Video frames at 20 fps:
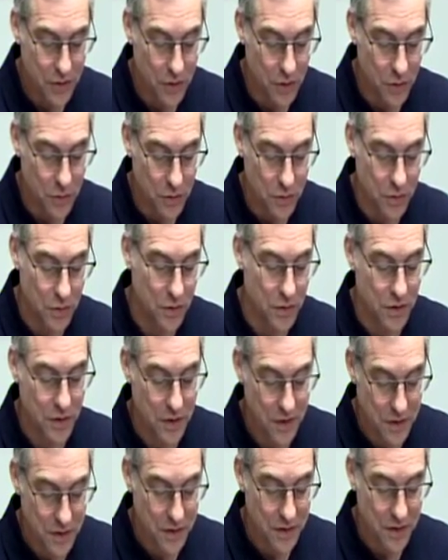O
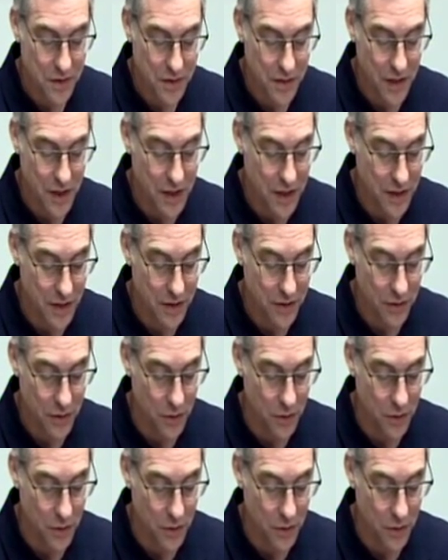Lord God